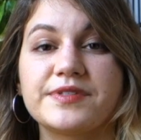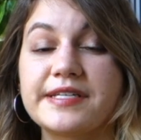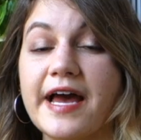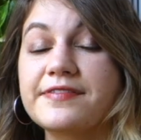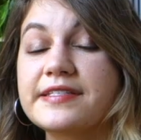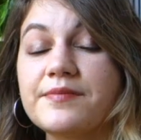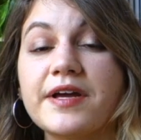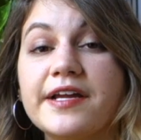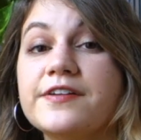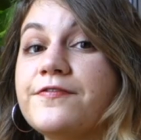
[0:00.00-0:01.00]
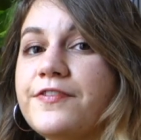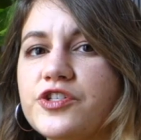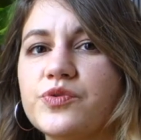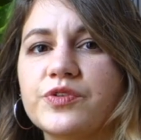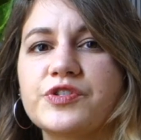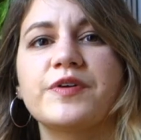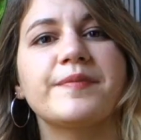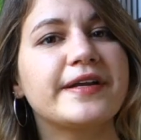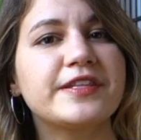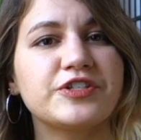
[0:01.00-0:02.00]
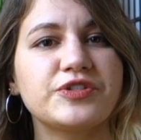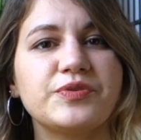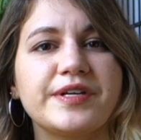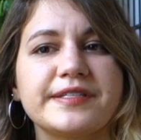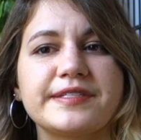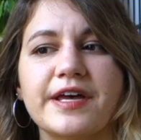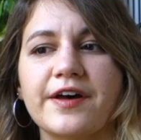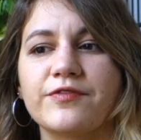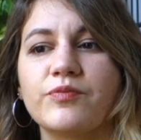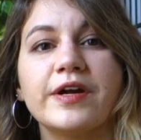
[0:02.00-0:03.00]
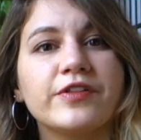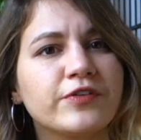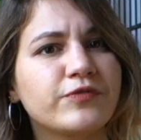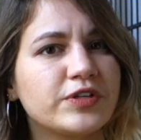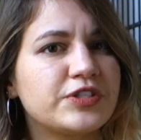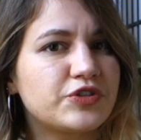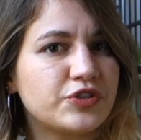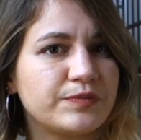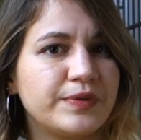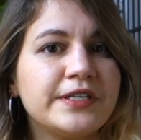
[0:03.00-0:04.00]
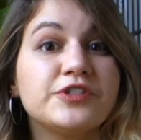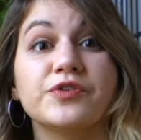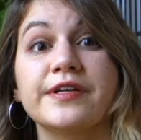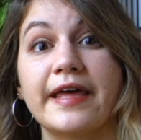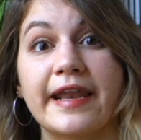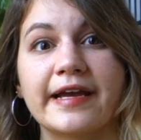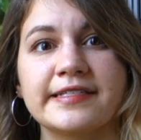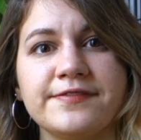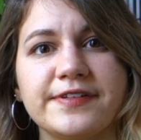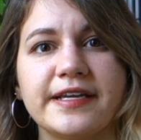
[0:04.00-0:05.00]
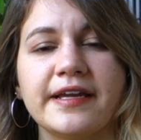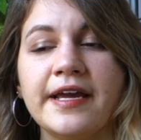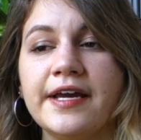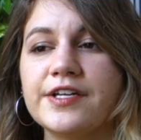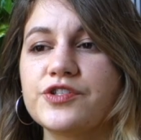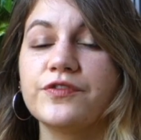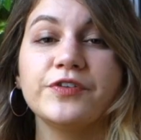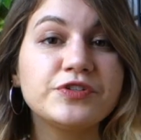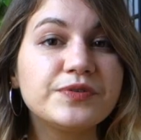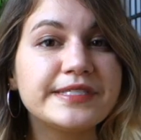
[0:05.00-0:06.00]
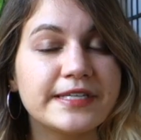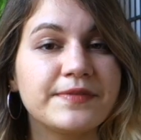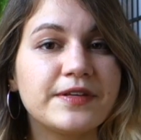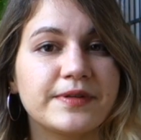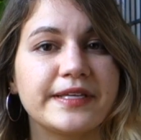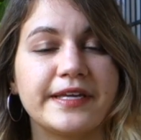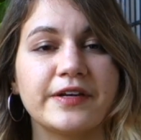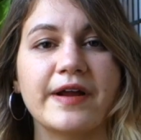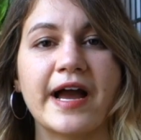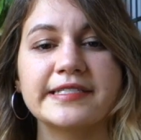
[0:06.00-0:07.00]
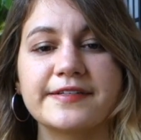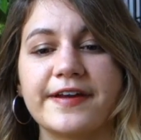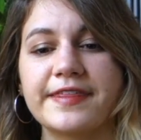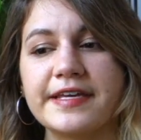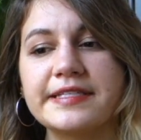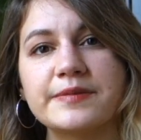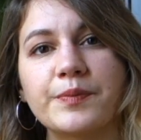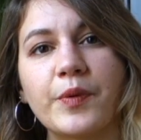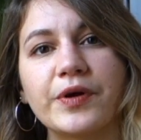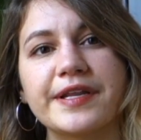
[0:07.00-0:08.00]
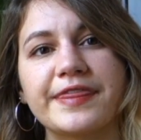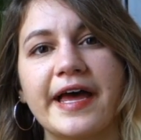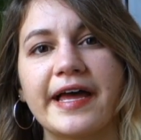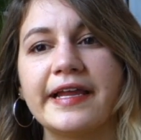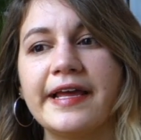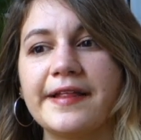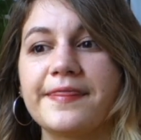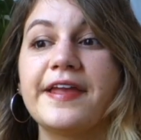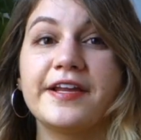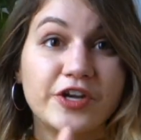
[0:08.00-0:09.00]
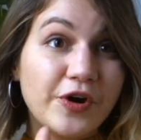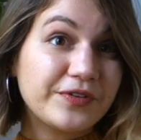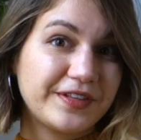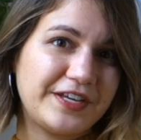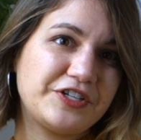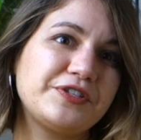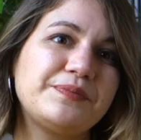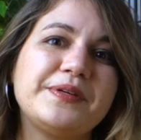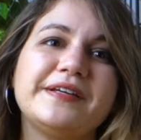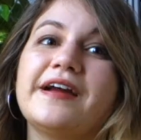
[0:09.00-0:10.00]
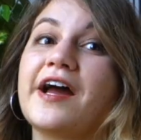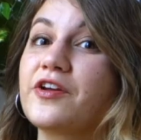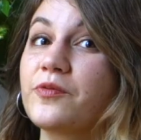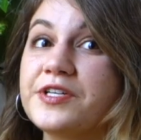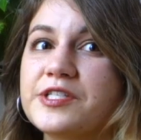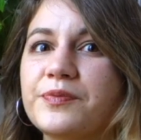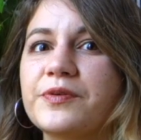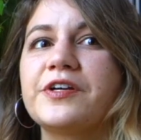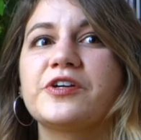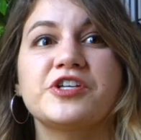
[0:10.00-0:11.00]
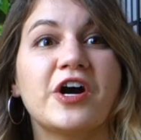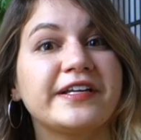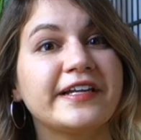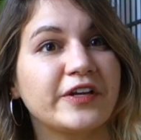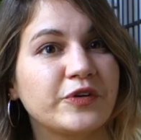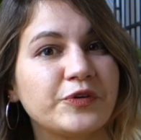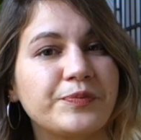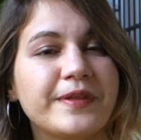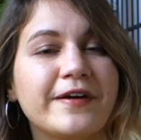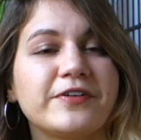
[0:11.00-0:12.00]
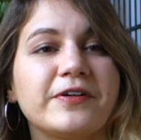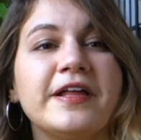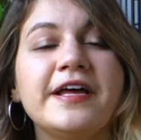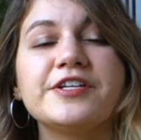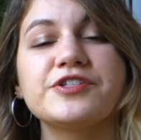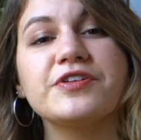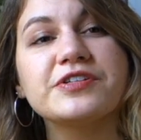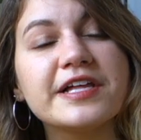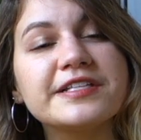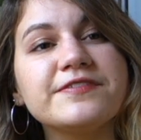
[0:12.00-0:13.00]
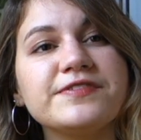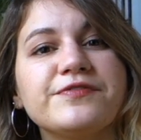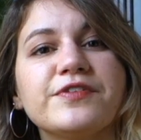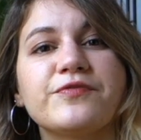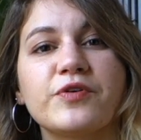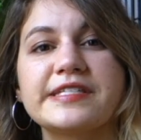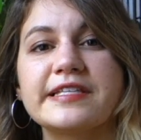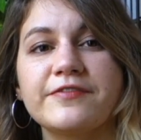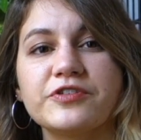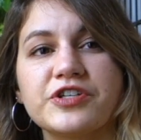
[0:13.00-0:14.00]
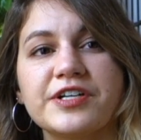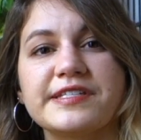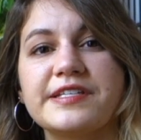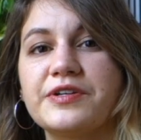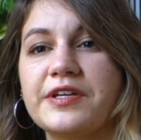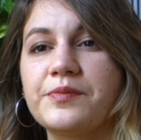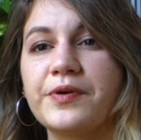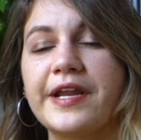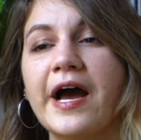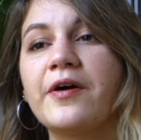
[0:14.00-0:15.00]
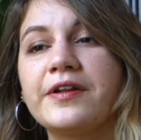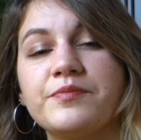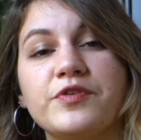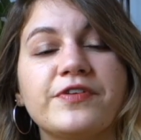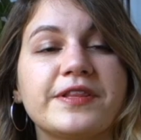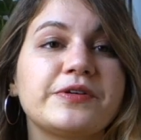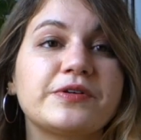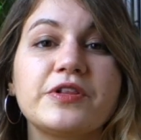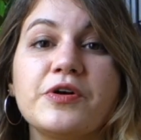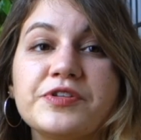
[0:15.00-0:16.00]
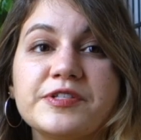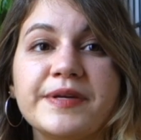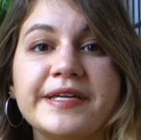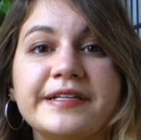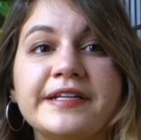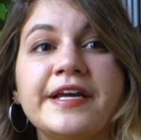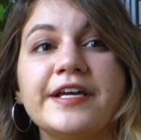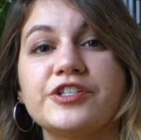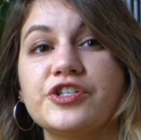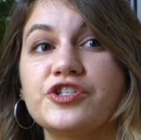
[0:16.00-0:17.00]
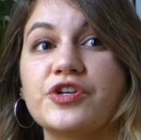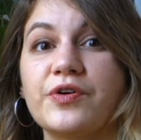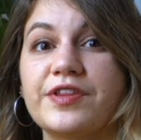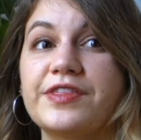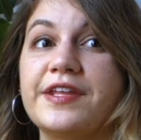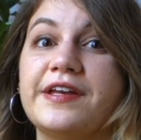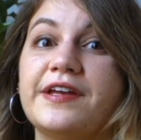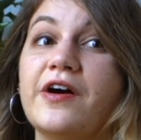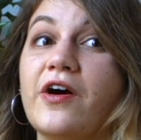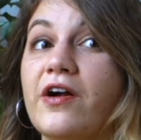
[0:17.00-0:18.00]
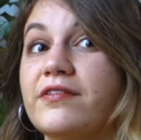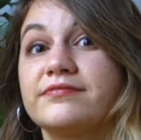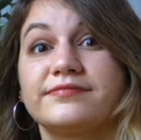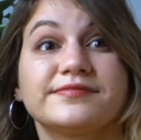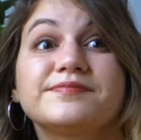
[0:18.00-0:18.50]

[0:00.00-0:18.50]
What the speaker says: to have some kind of visual to remind the students of where their voices should be during that activity. So if you're doing something really interactive, I think it's important that they know that they should be either whispering or talking at a group level. So there's lots of different voice level charts that you can print out and move a little clothespin to show that they are,